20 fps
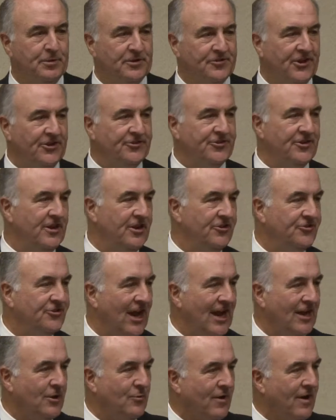position in
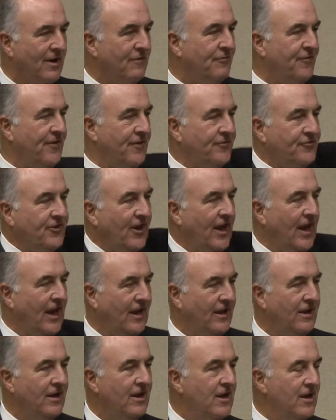January of
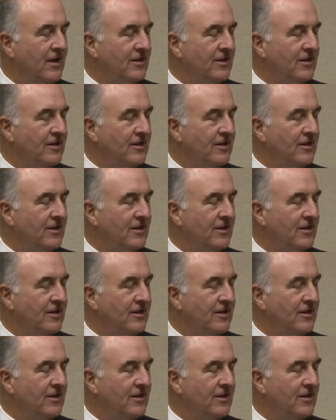15